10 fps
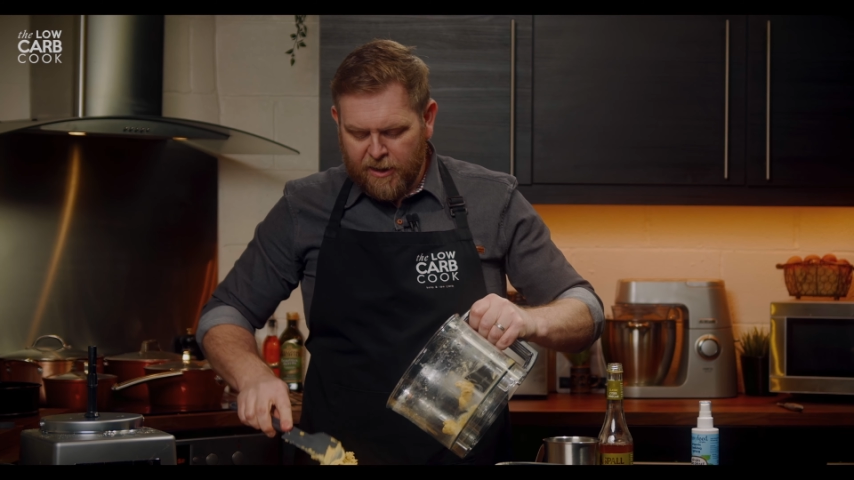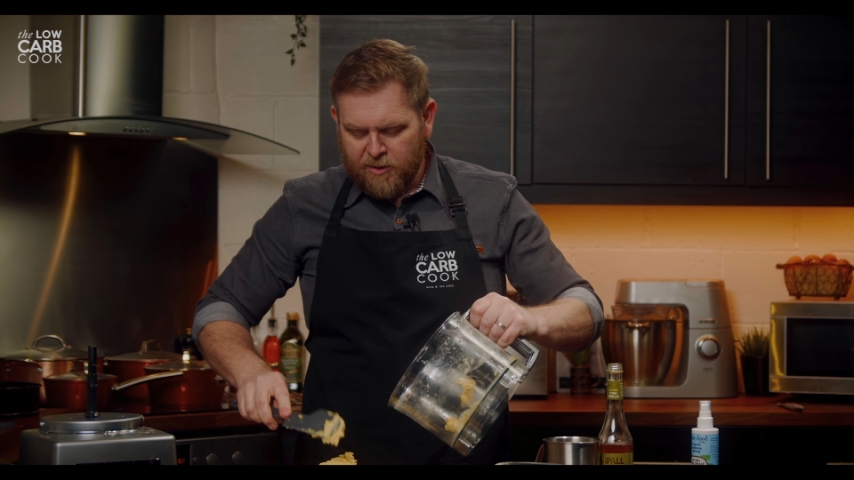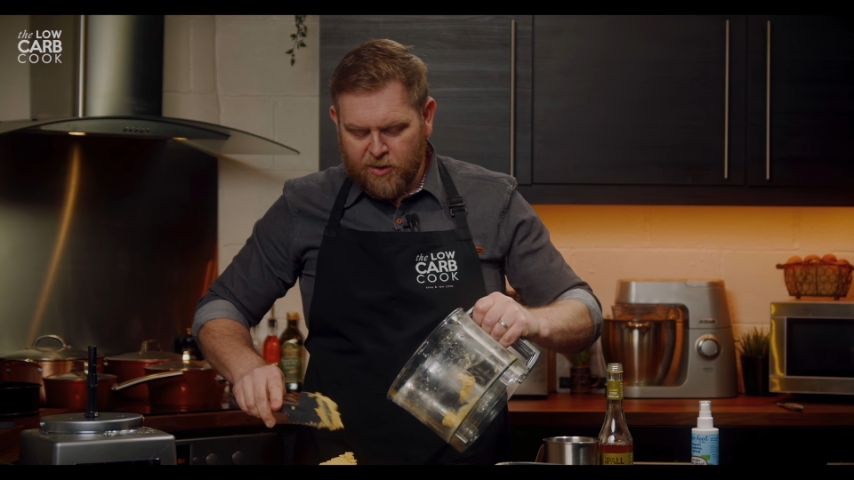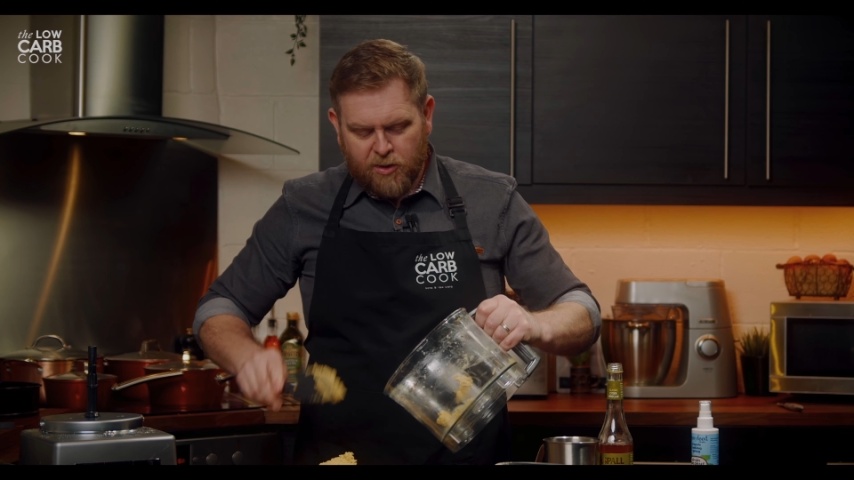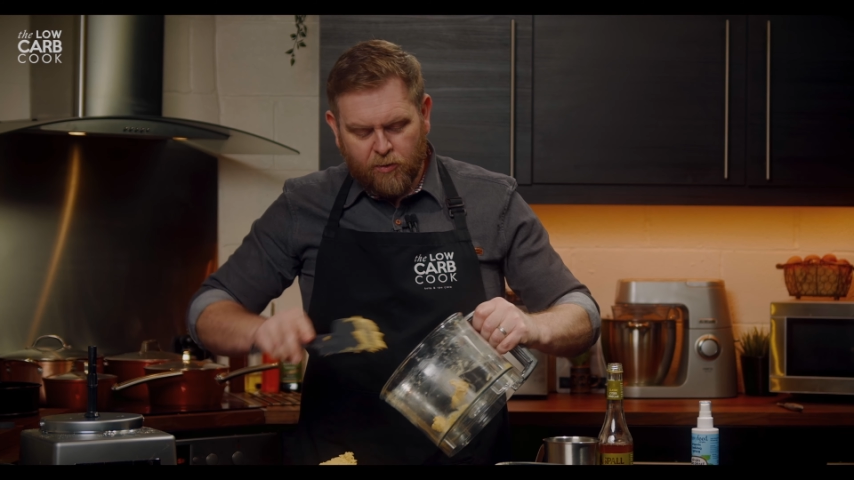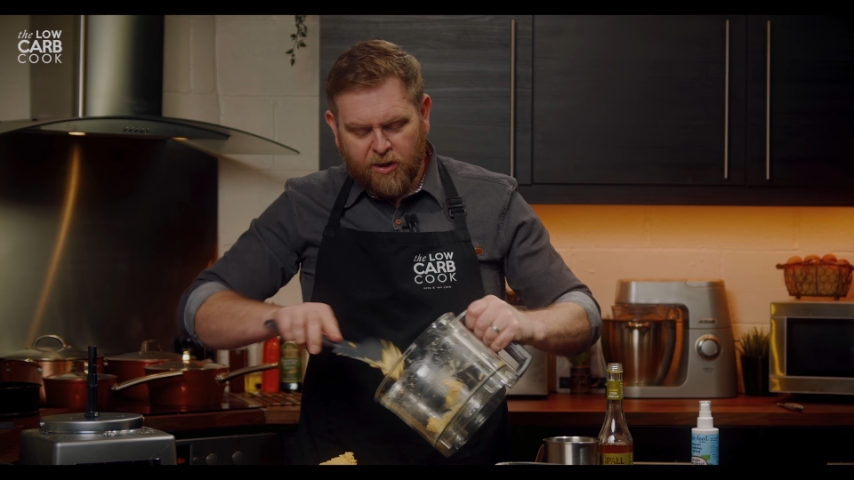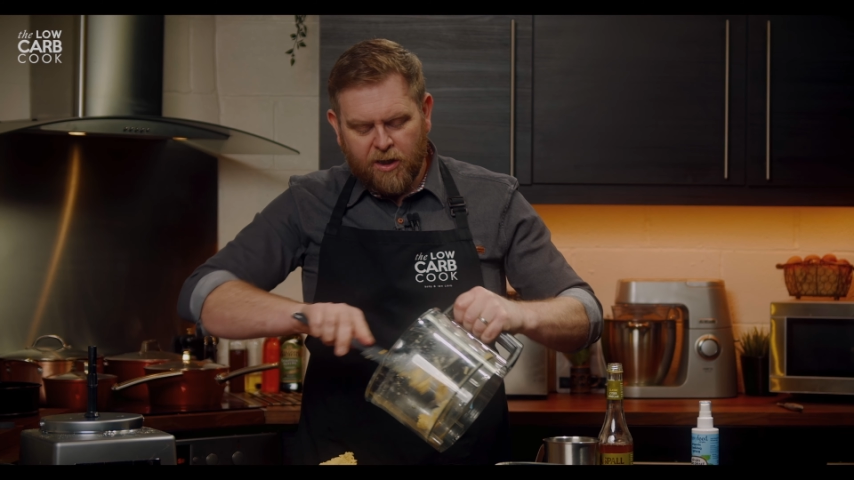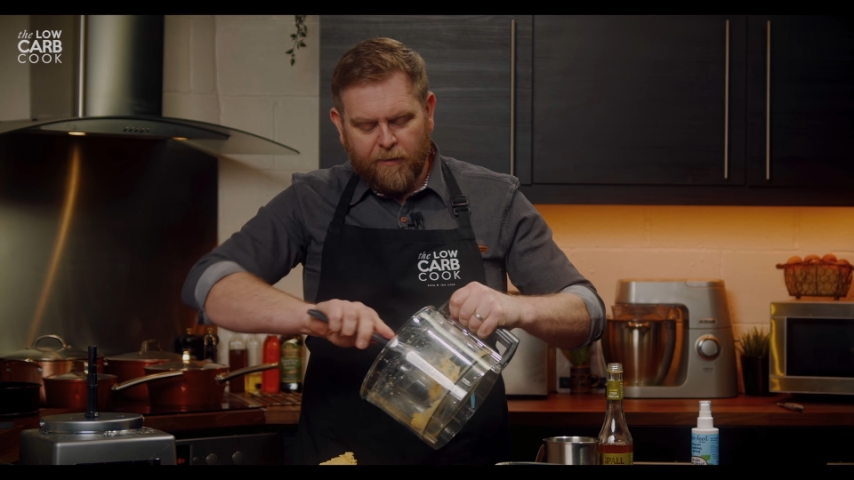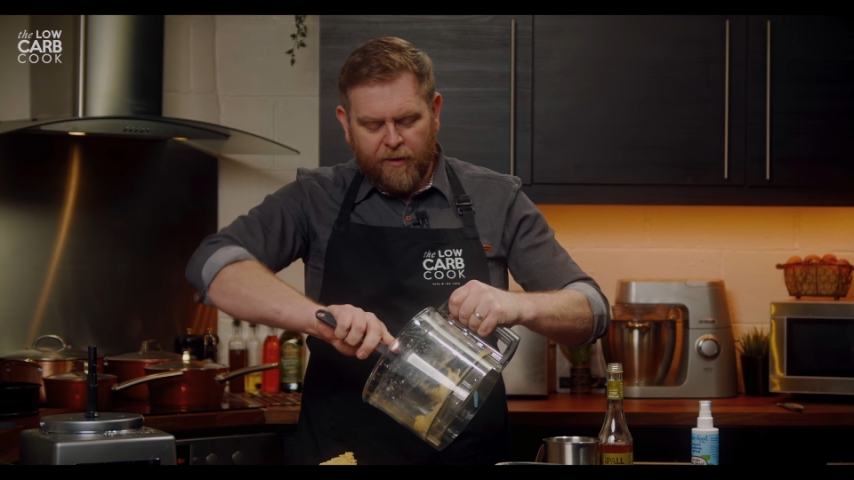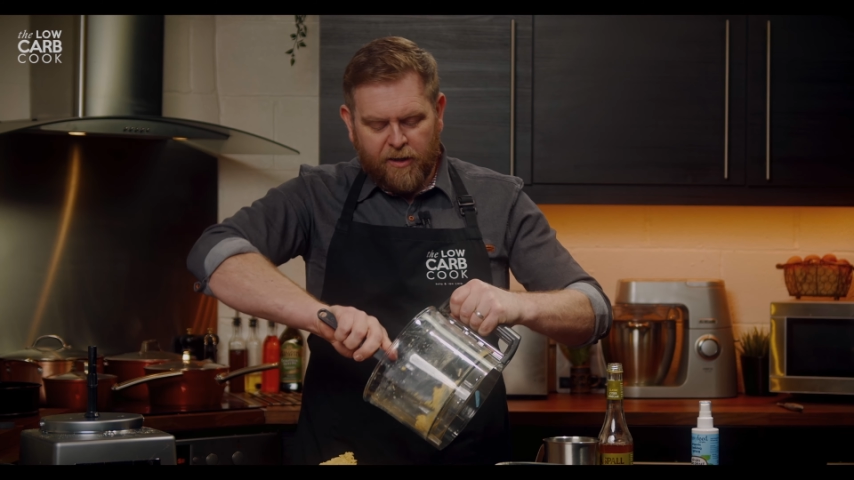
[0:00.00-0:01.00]
so you can
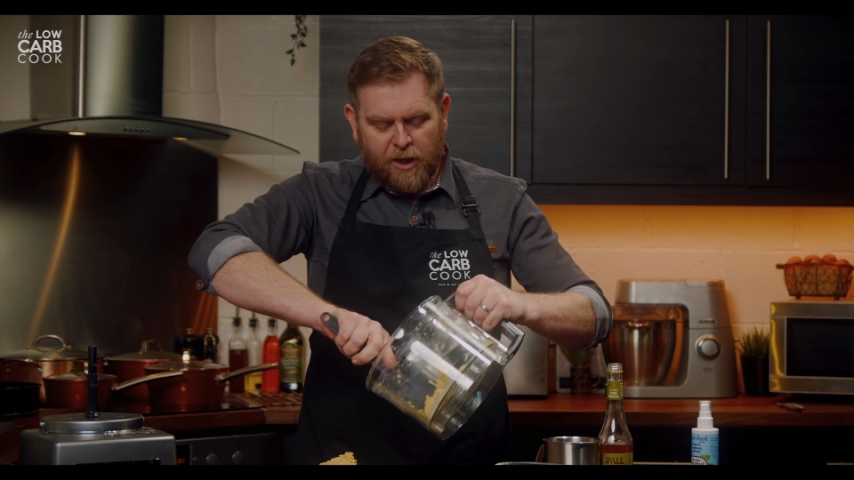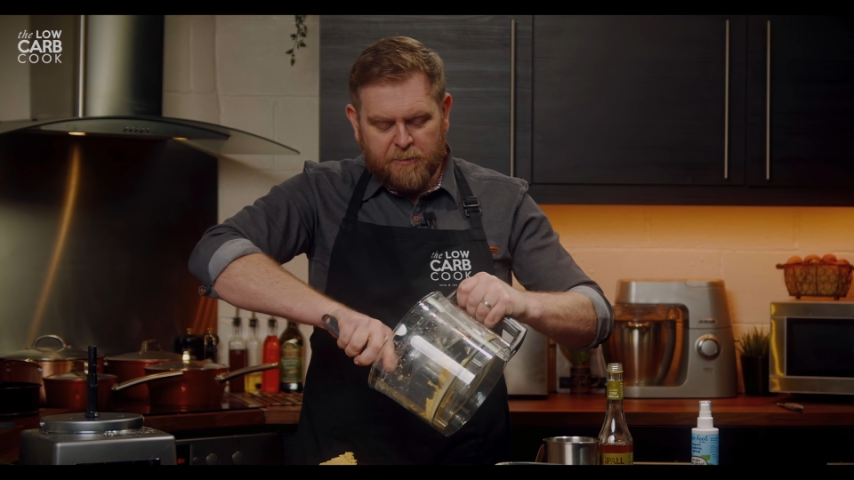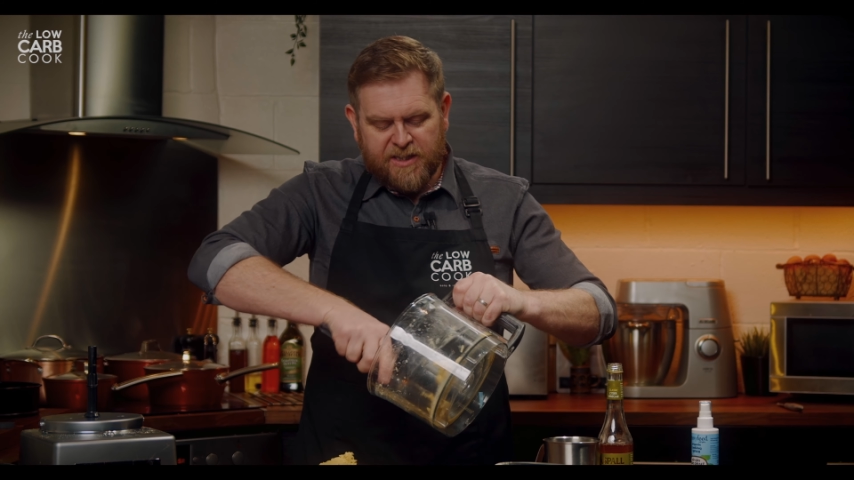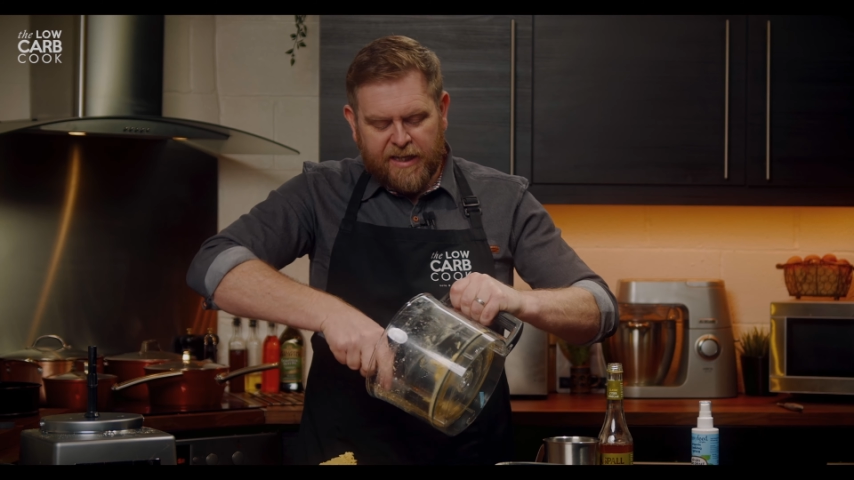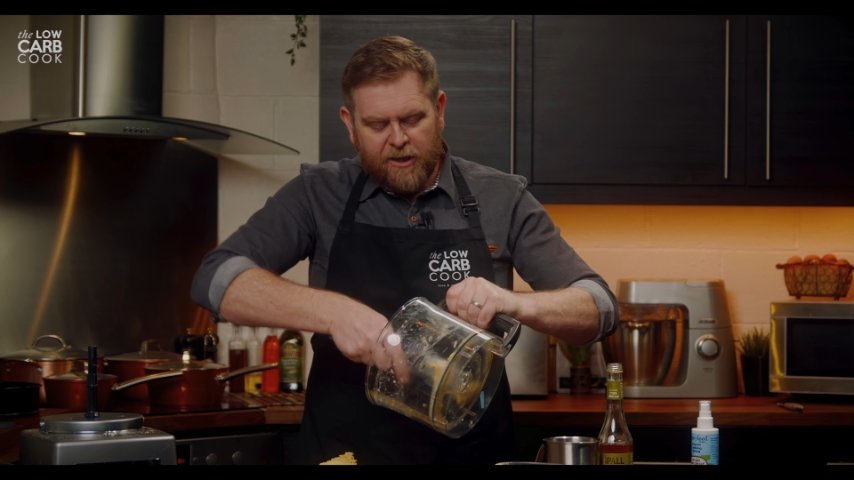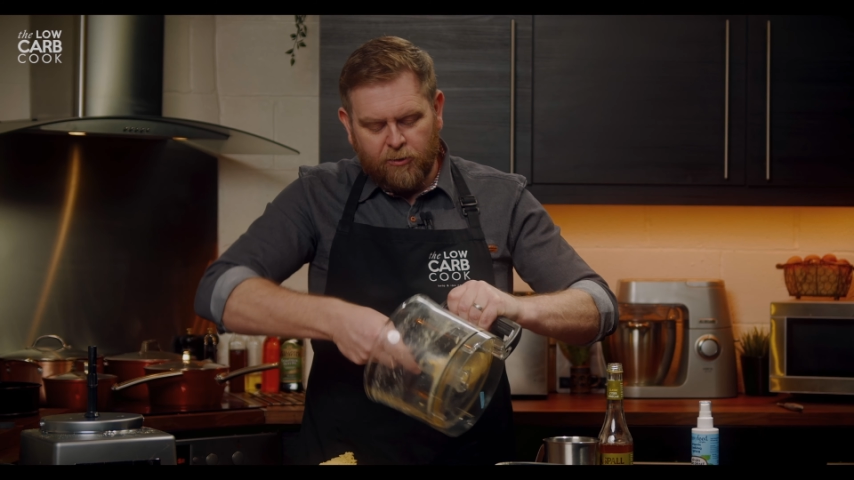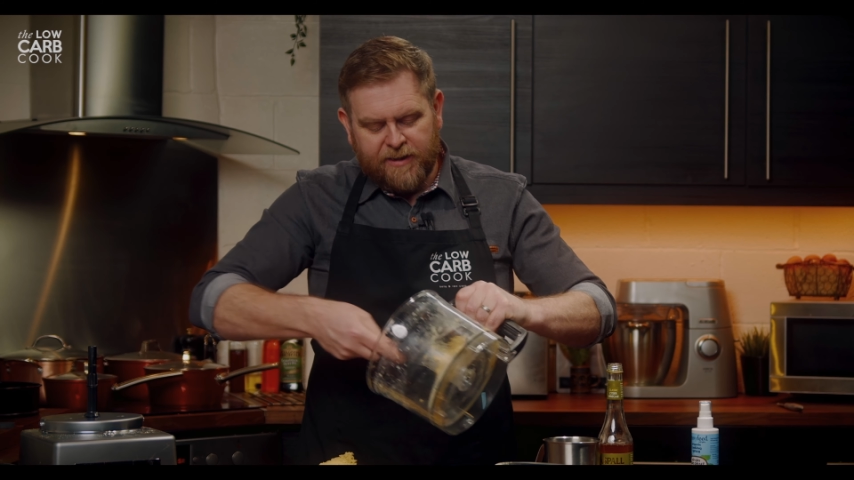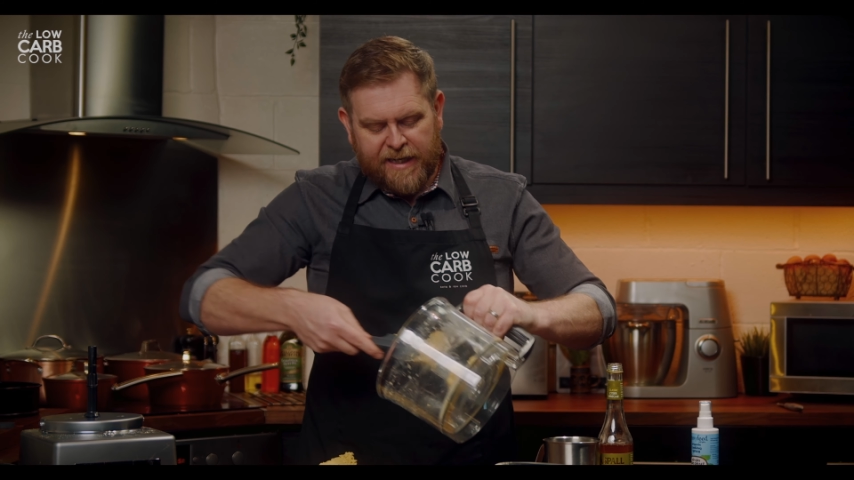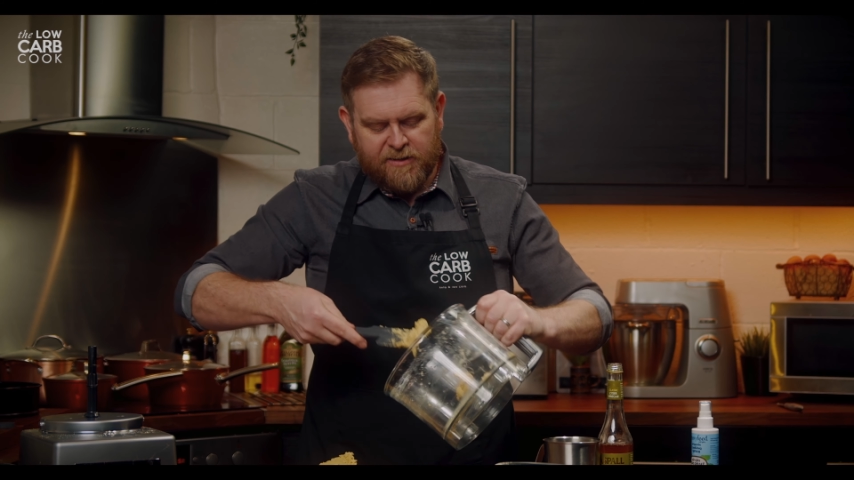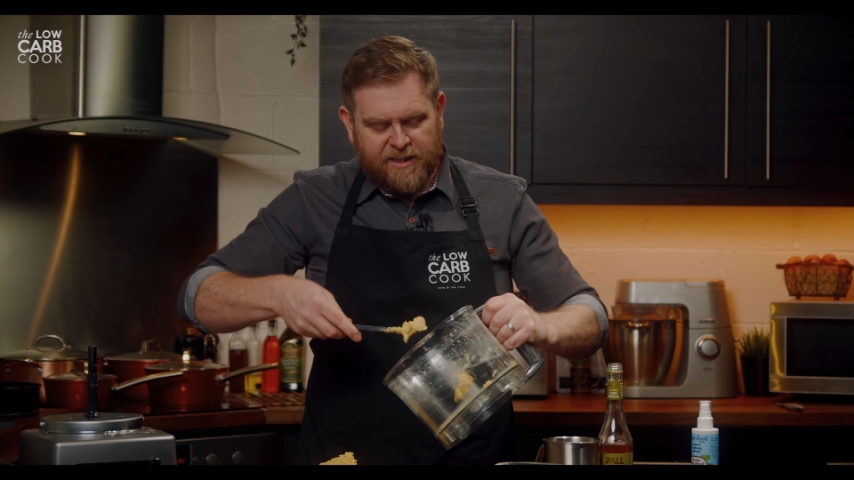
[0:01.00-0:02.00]
upscale or
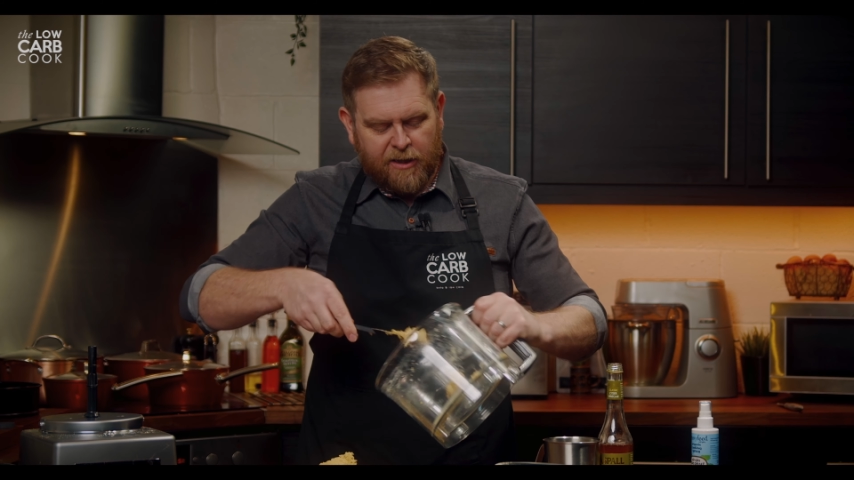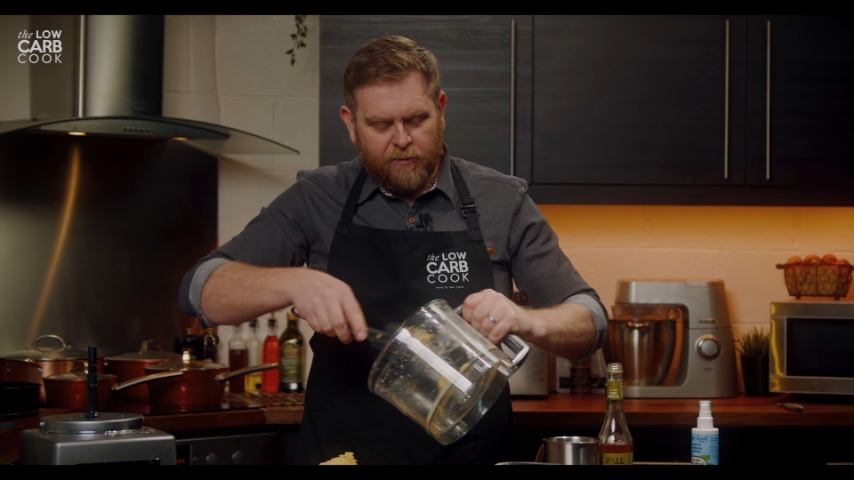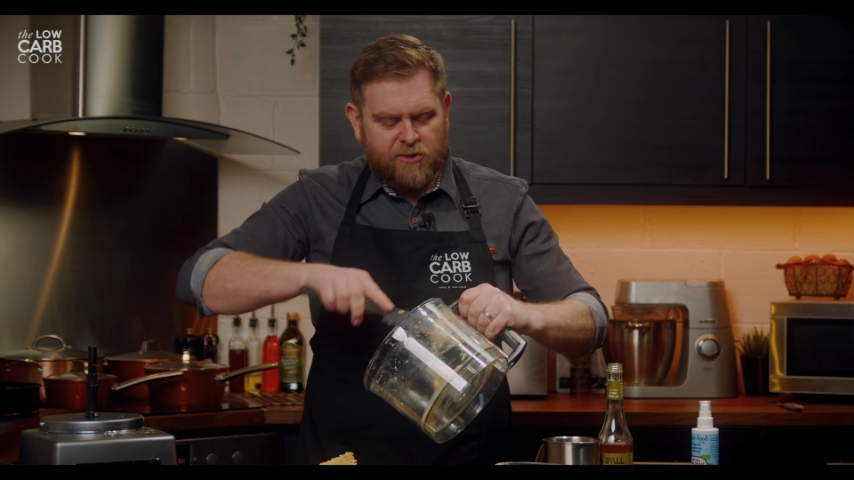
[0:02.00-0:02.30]
downscale